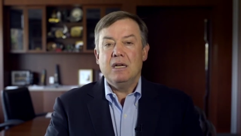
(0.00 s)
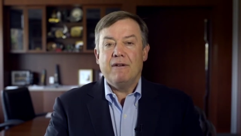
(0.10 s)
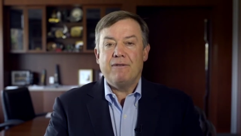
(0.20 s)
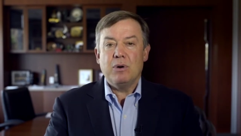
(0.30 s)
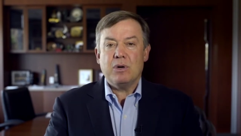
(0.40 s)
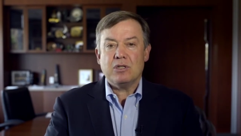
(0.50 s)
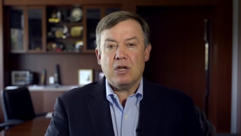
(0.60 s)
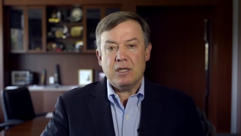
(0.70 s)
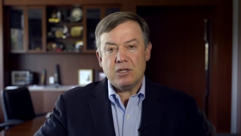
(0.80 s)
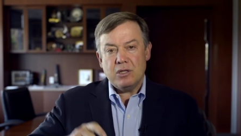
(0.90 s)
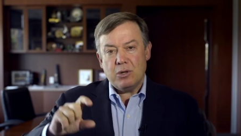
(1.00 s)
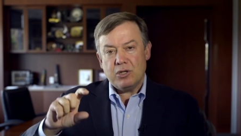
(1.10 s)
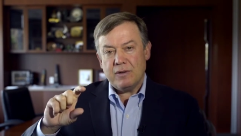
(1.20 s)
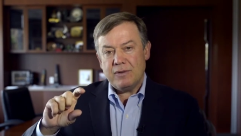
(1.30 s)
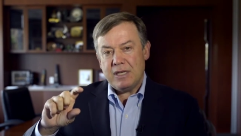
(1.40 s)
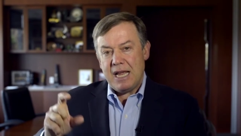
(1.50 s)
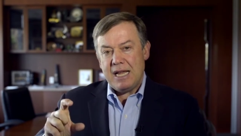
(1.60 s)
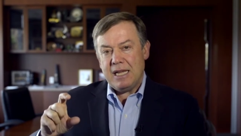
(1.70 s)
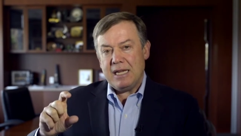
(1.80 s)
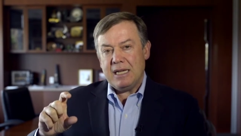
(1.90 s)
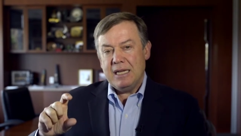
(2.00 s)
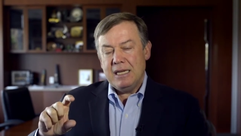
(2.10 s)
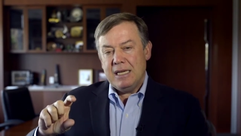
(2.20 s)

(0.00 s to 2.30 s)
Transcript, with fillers: focused on this notion of taking